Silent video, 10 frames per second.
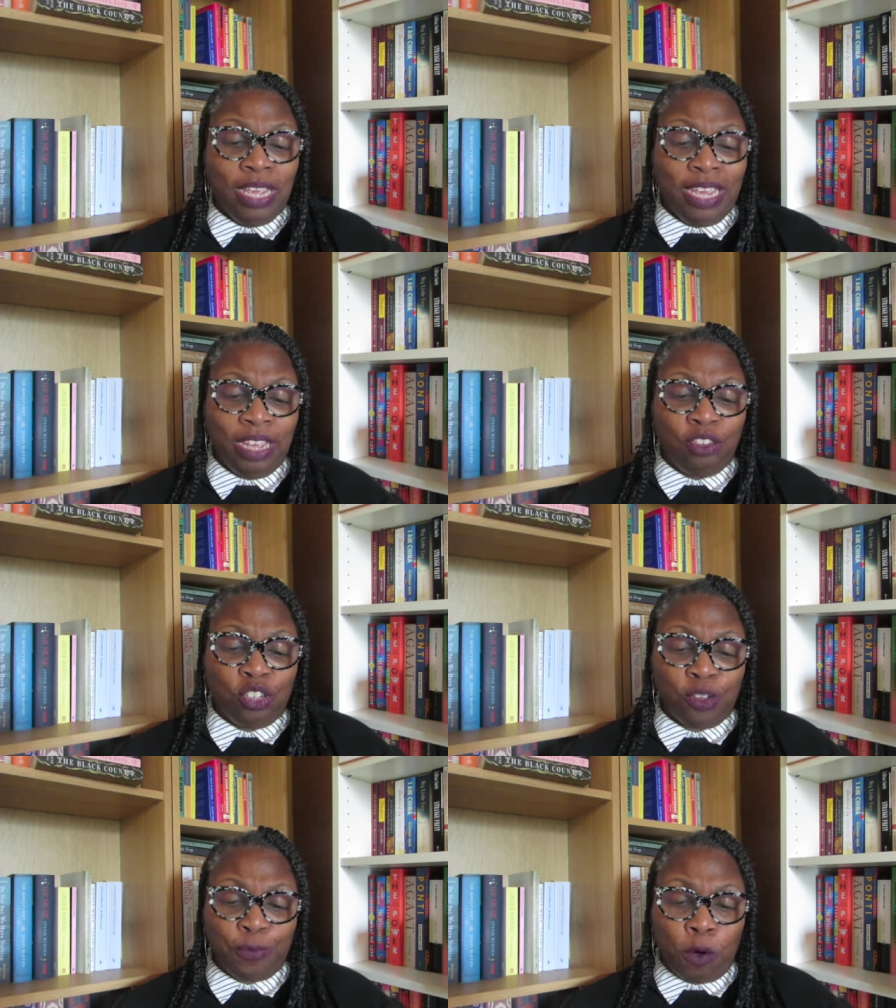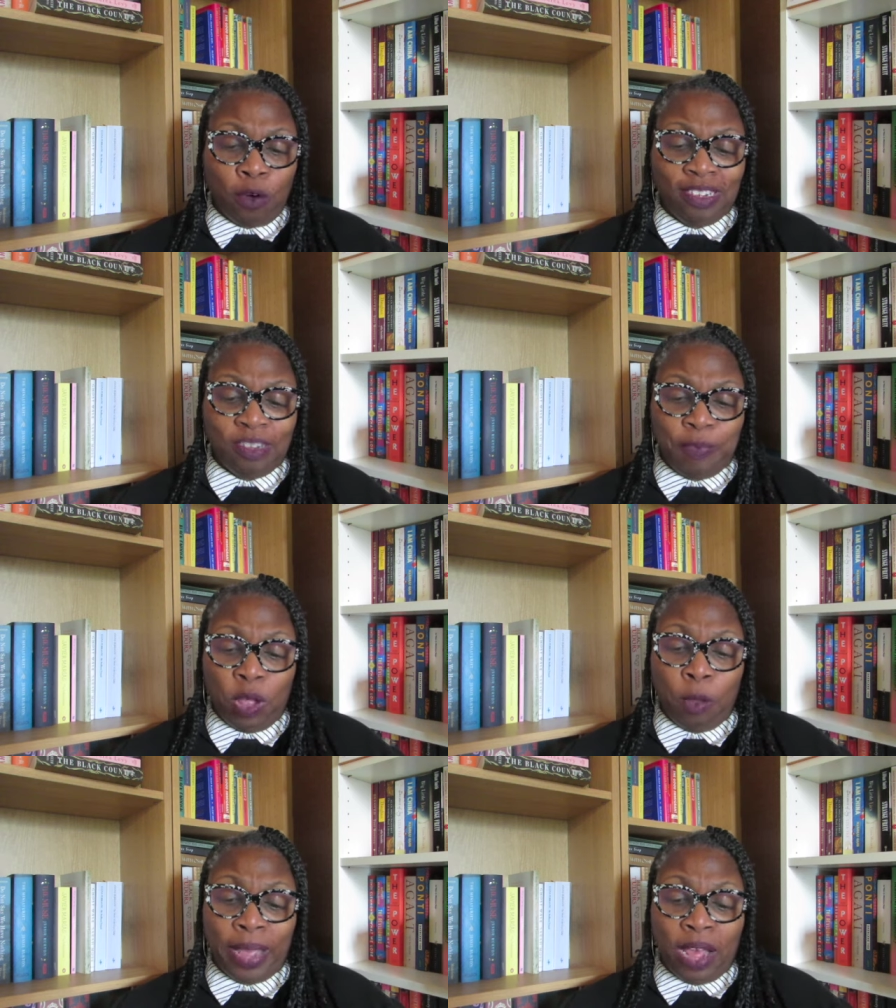He enters the forest
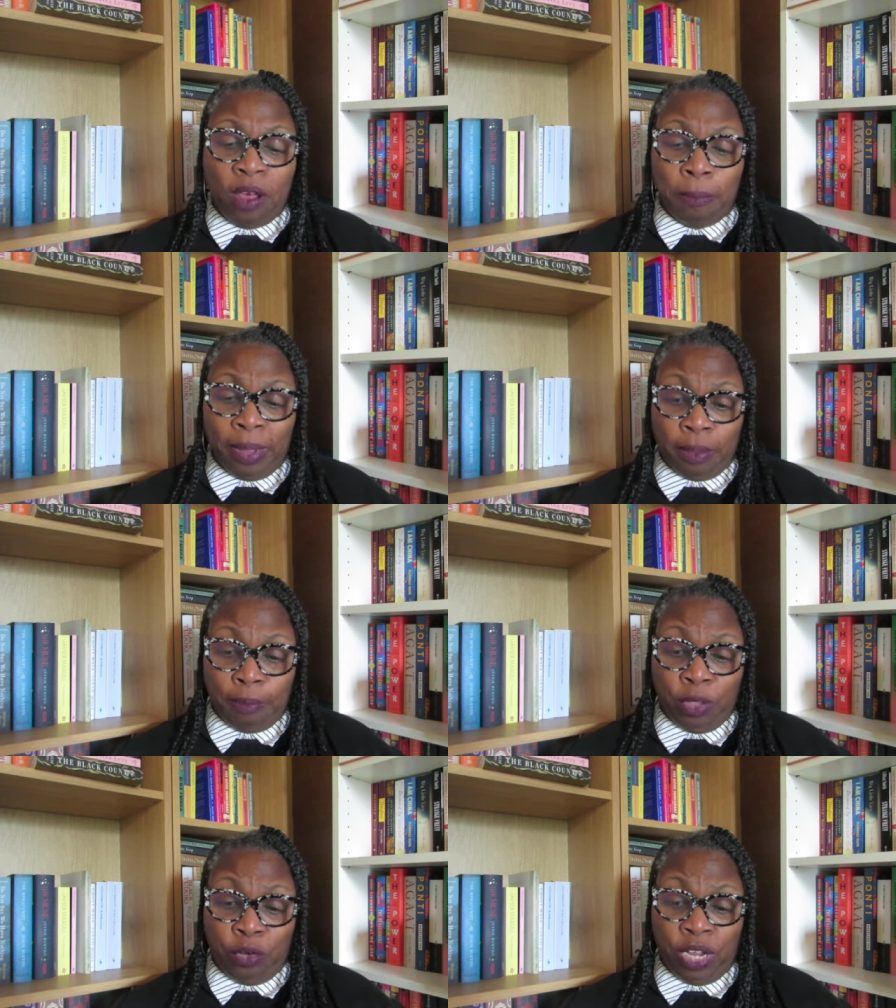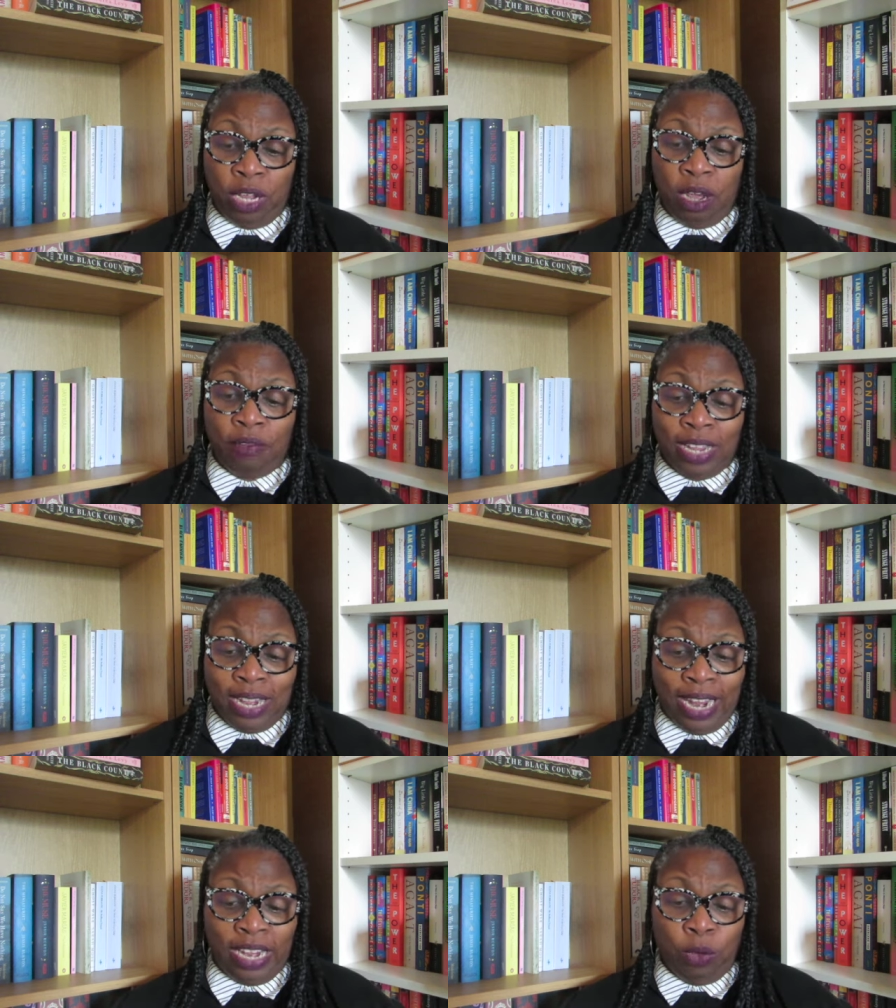spellbound by the beauty of the
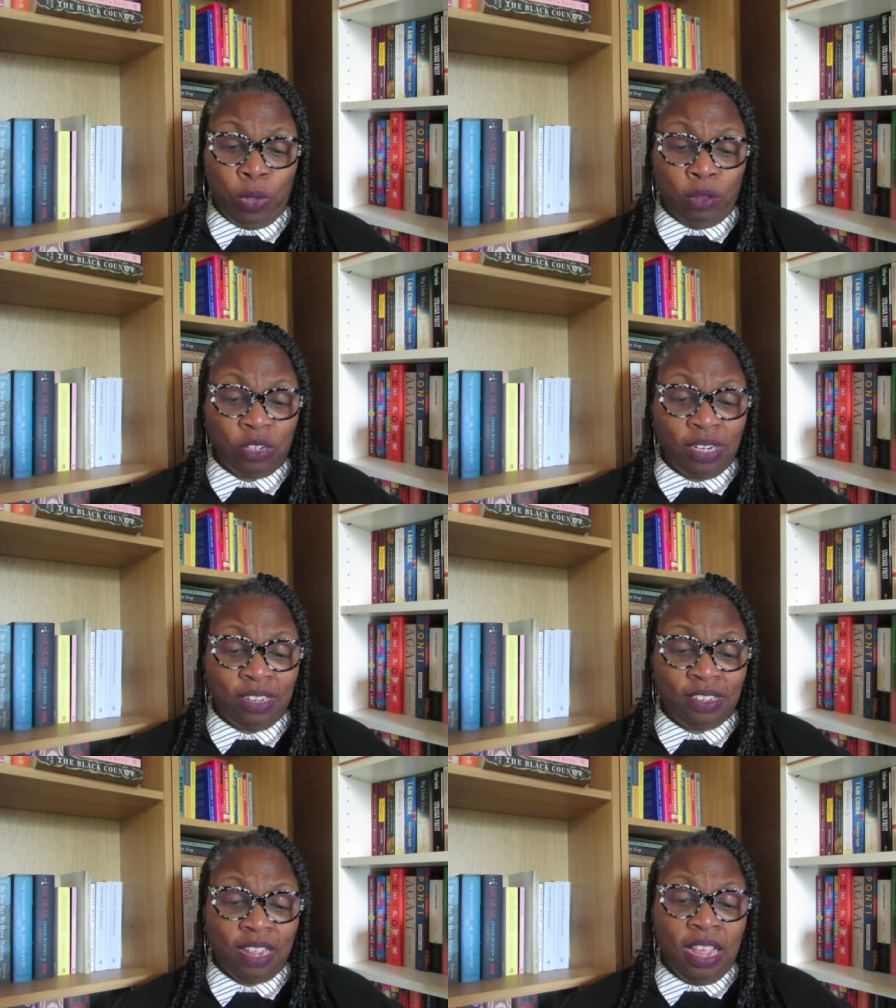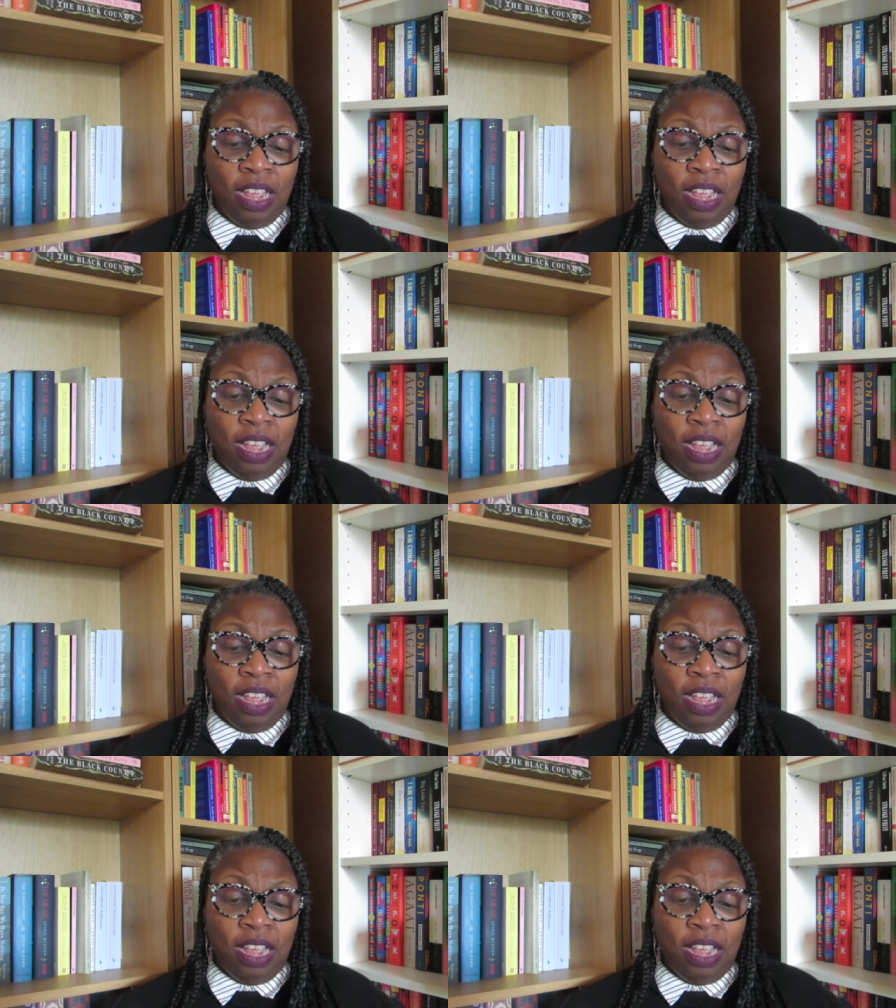Canadian wilderness,